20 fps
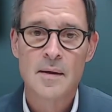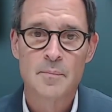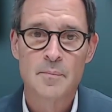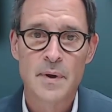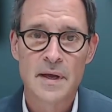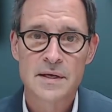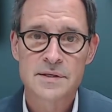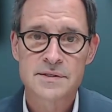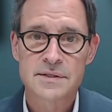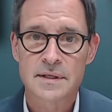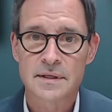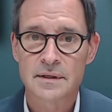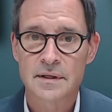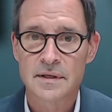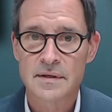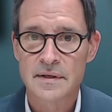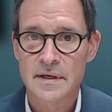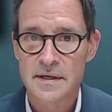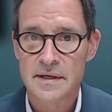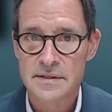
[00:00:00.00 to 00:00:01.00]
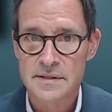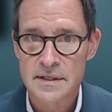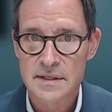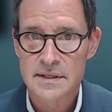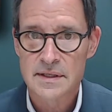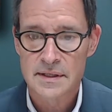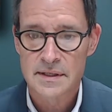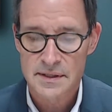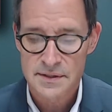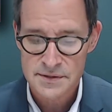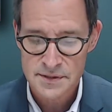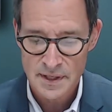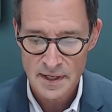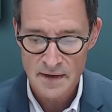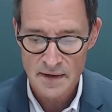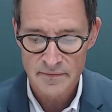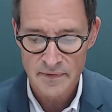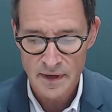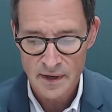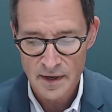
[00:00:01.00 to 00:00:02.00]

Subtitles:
Basically, the idea is to have